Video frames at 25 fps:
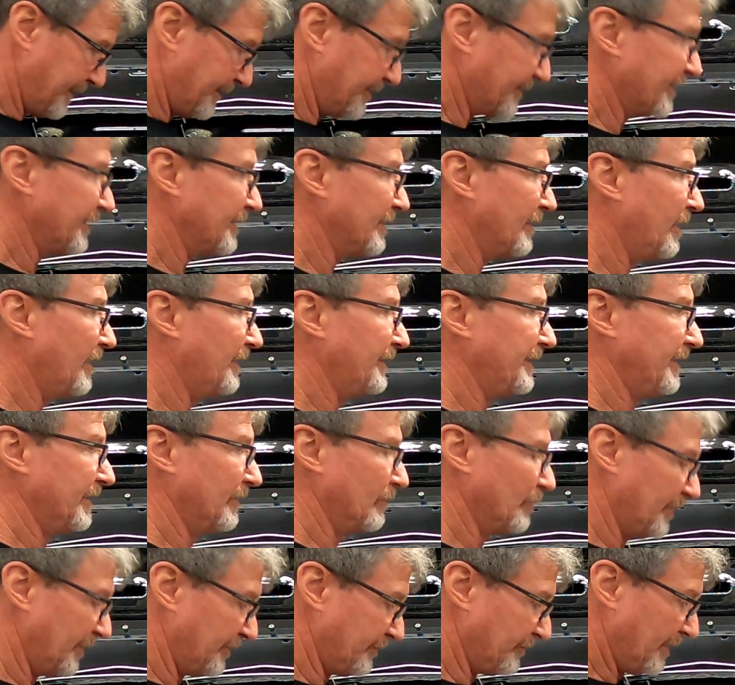this on here.
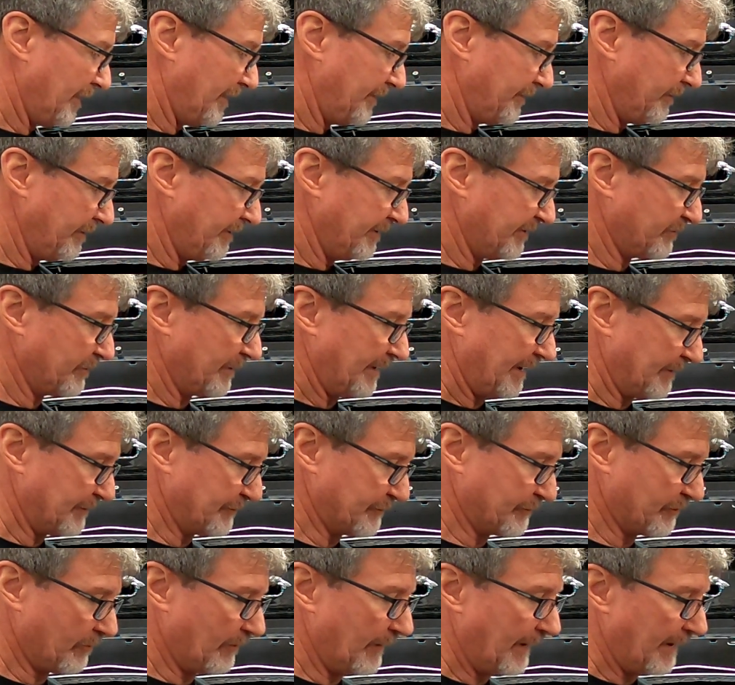I'm gonna try to do this without
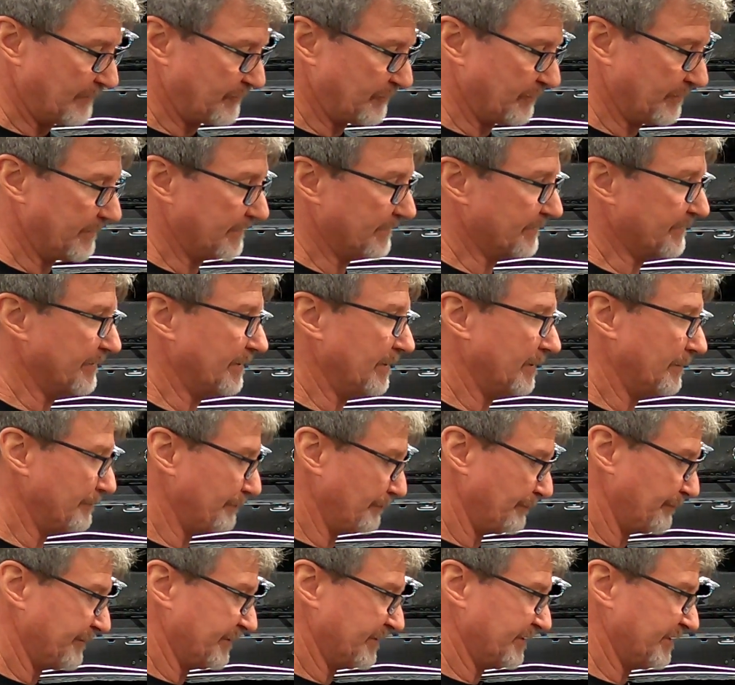scratching this
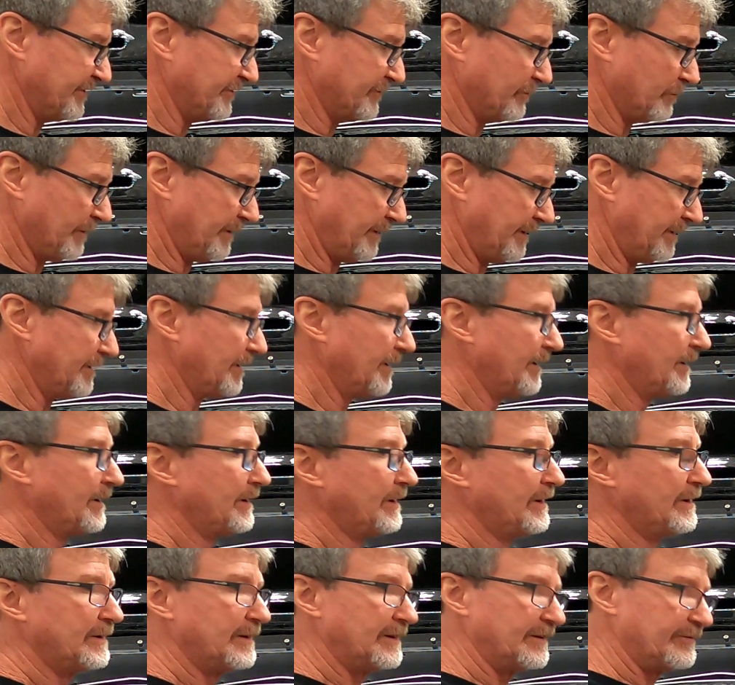up since we
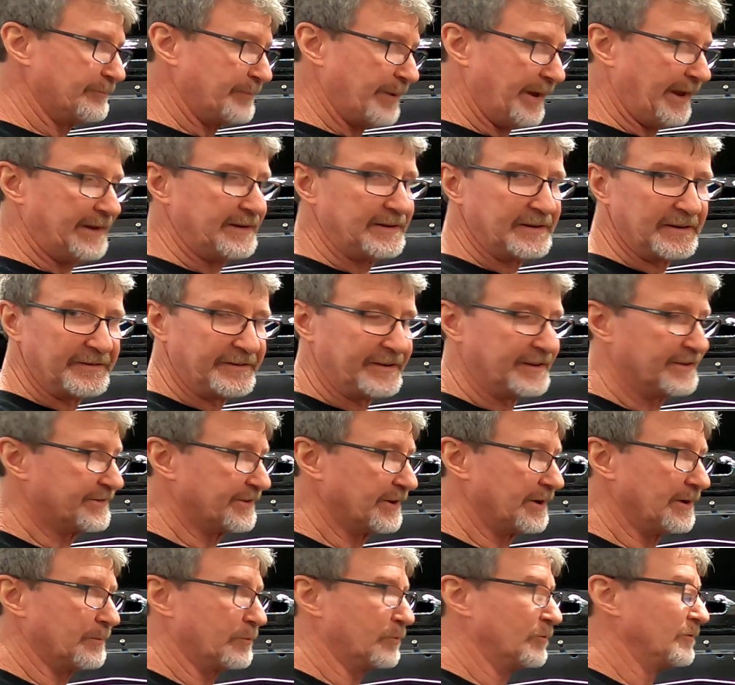painted this
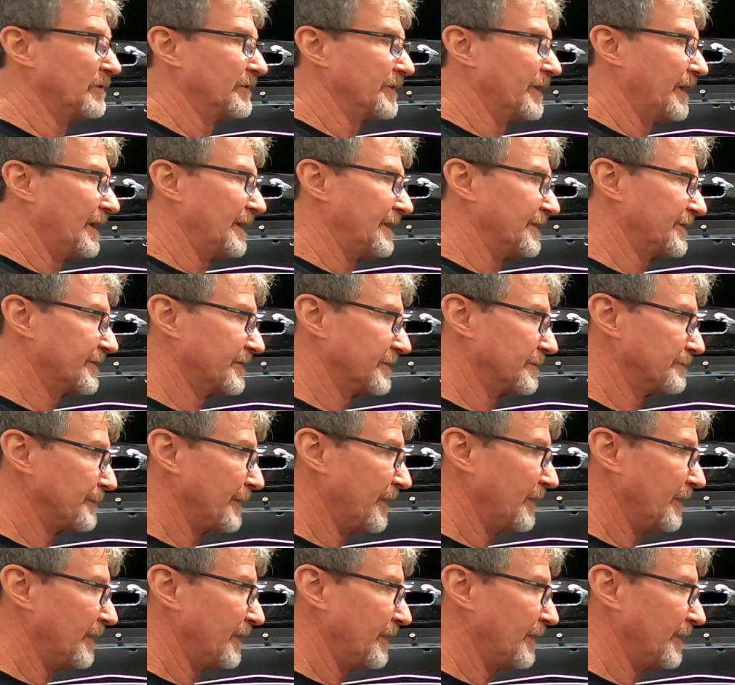up real nice.